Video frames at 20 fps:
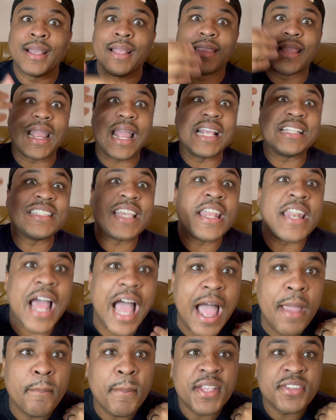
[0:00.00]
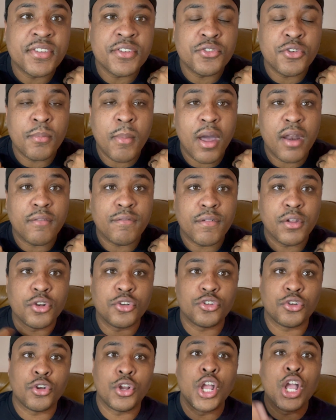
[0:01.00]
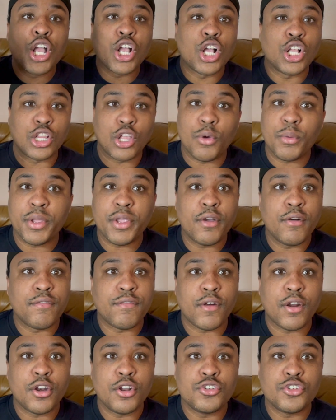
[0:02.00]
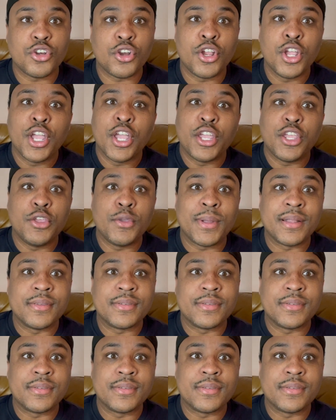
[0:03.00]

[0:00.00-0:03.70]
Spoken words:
Like I said, I'm mid-century modern furniture, colonial furniture. You can